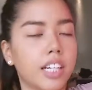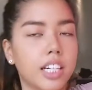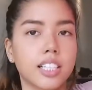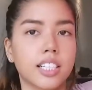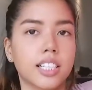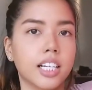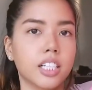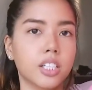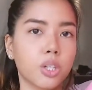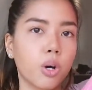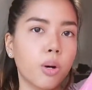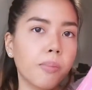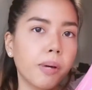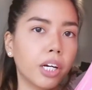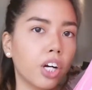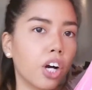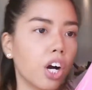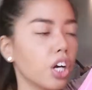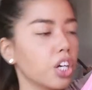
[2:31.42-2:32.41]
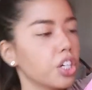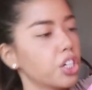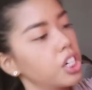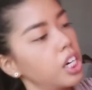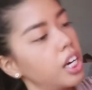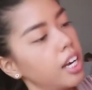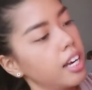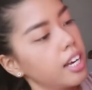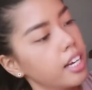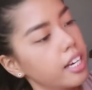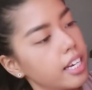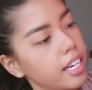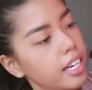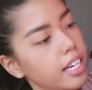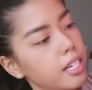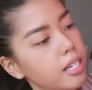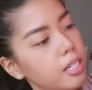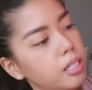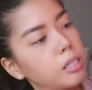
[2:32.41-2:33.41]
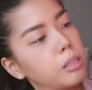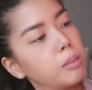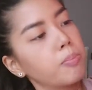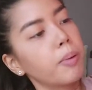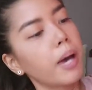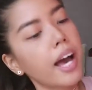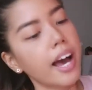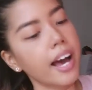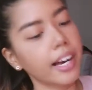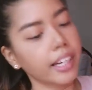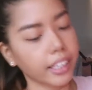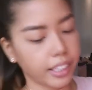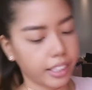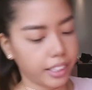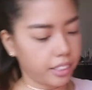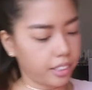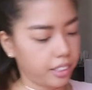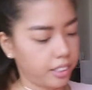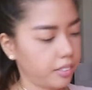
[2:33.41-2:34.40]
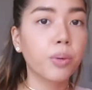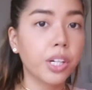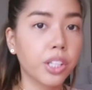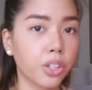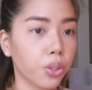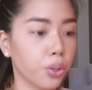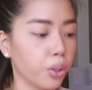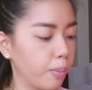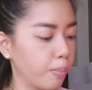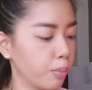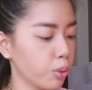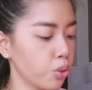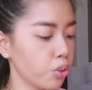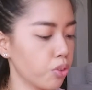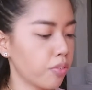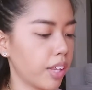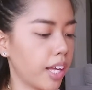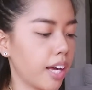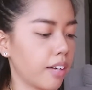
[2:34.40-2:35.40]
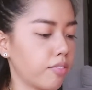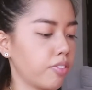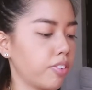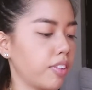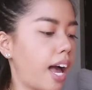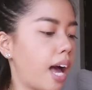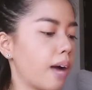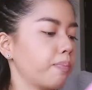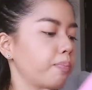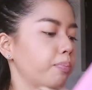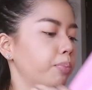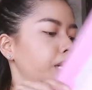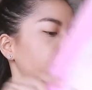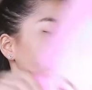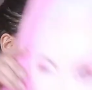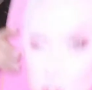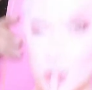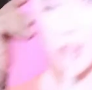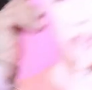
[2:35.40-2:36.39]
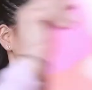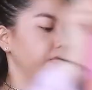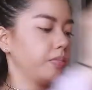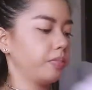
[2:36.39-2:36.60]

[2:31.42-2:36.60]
And it says, oh my gosh, it's back. When you remove that flap cover,